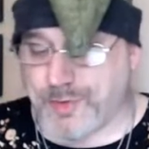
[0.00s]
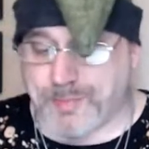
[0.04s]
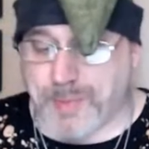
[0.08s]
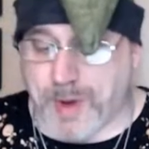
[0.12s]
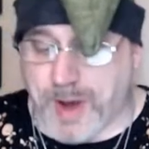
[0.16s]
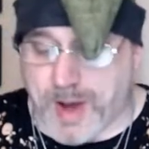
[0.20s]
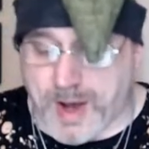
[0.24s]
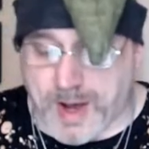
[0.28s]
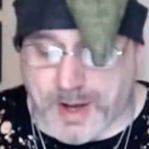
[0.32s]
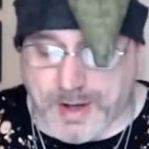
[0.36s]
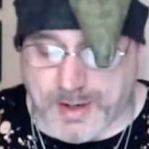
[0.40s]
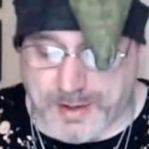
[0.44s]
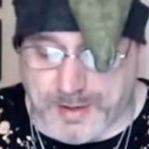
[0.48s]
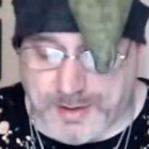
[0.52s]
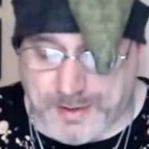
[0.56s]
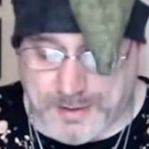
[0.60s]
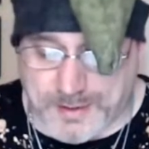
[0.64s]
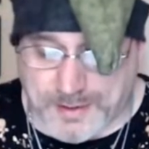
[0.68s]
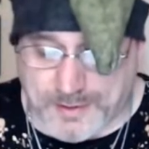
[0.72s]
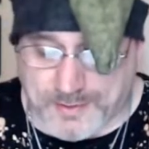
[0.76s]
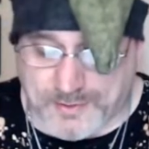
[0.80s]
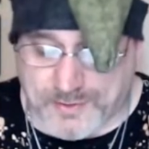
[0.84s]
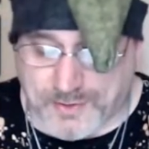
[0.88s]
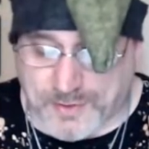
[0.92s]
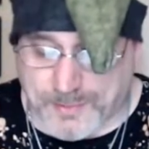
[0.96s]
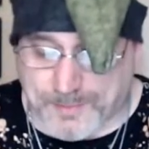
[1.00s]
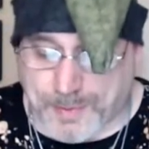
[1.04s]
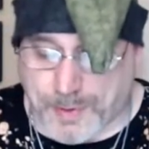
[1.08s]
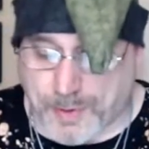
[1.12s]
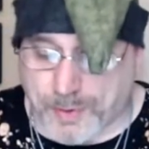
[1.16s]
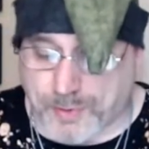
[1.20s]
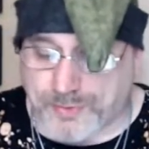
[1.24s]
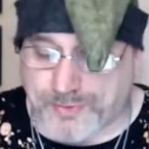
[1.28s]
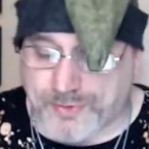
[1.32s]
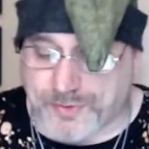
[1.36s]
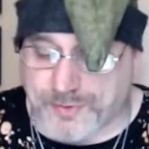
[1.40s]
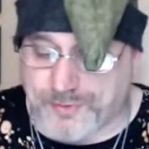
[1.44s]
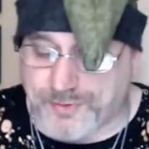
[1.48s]
body is
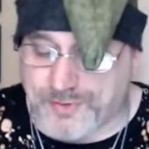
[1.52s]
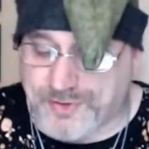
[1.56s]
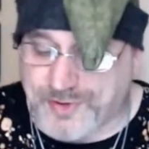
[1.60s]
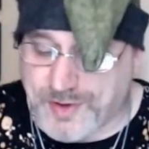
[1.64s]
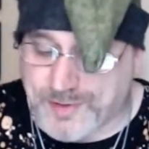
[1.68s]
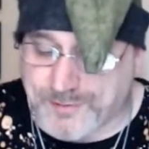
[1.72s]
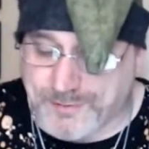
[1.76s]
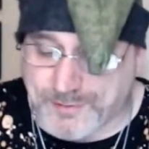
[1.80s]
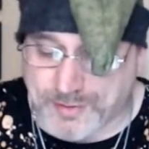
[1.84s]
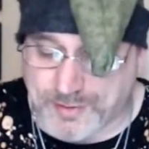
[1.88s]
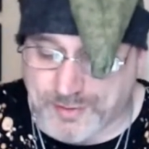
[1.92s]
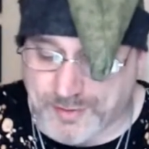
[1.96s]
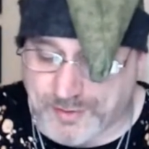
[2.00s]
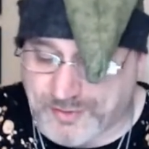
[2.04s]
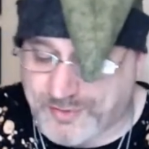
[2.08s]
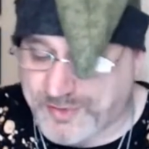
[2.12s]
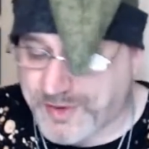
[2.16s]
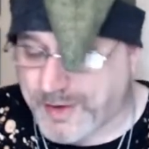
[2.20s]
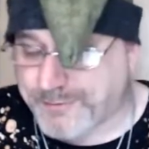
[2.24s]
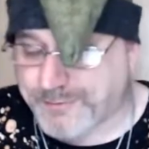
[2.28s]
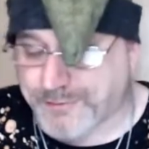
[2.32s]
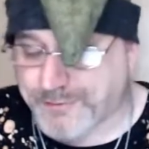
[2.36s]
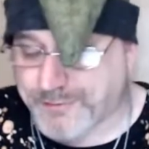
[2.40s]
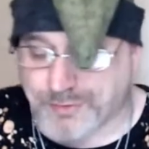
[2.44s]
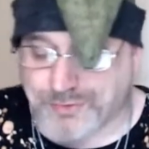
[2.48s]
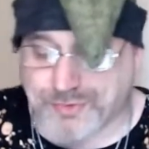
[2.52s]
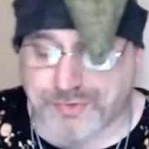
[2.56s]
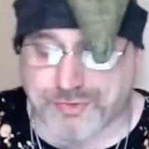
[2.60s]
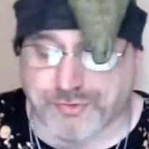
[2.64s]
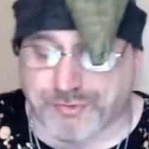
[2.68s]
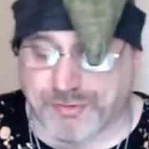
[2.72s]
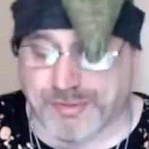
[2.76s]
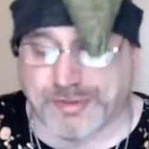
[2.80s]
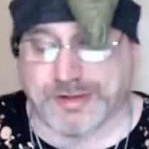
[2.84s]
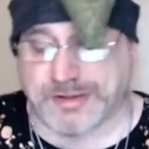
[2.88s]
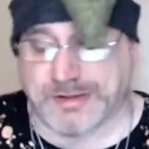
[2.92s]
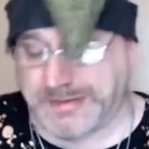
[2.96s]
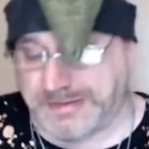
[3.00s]
composed of several
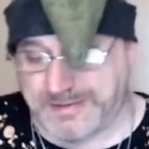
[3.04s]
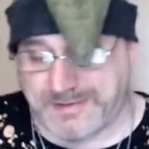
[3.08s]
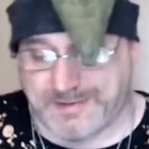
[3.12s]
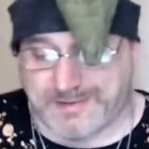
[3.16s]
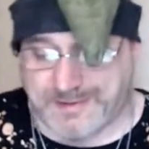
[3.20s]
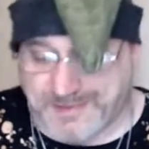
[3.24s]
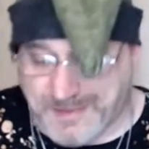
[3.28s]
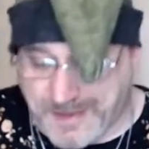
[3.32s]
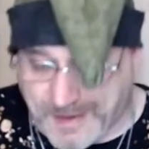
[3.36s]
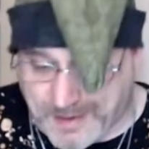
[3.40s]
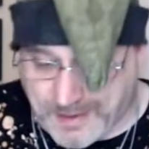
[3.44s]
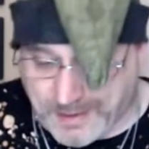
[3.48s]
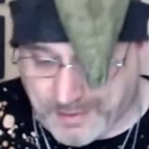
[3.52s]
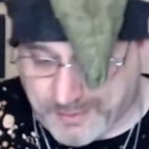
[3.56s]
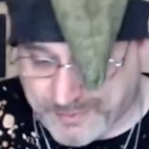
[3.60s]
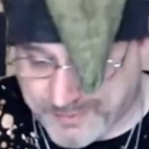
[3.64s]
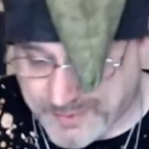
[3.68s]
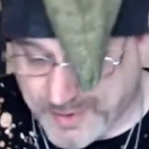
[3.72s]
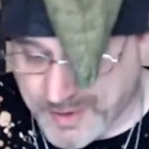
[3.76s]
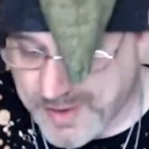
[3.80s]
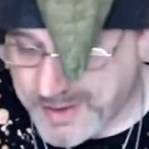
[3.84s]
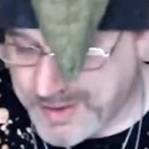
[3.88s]
trillion cells,